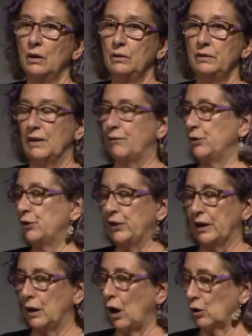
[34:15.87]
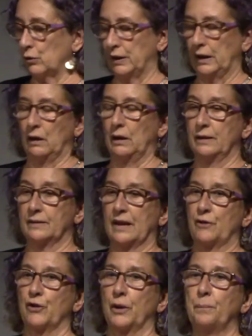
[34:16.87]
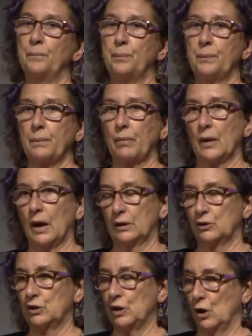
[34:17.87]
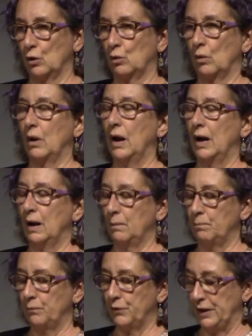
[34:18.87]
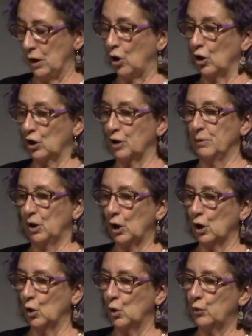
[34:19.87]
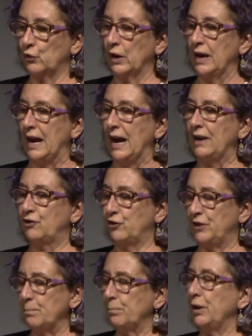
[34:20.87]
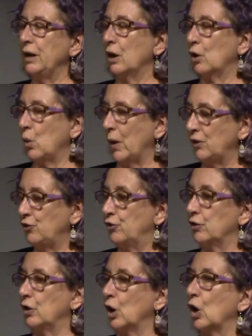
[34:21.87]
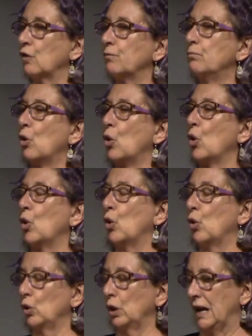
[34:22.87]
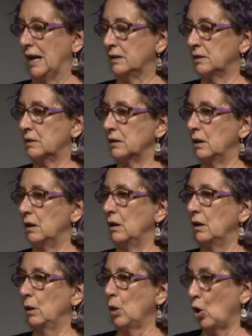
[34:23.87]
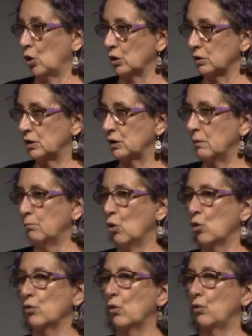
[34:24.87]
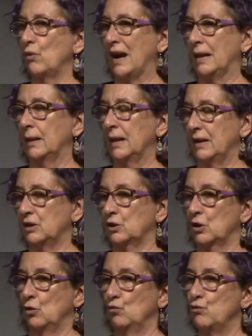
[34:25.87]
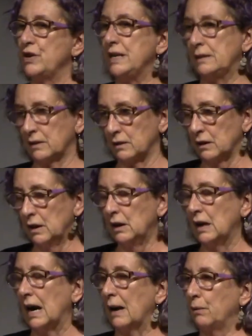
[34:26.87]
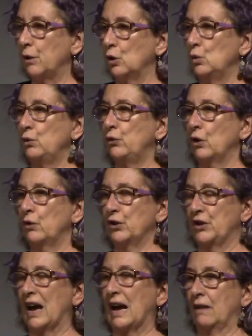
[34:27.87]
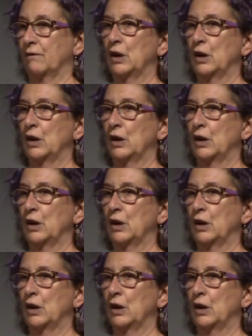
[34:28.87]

Difference in colouring, etc. And so um, the argument goes, it's simply a question of more or less logos, more or less reason. And those that have